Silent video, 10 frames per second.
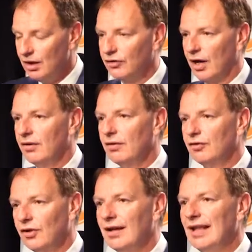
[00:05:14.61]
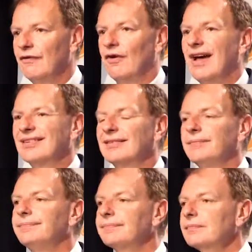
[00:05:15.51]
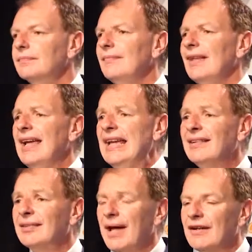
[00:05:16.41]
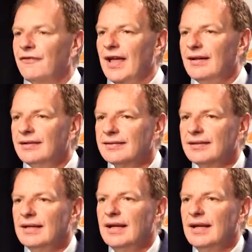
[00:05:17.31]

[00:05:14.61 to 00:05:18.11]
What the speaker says: So certainly for us, it is about fairness.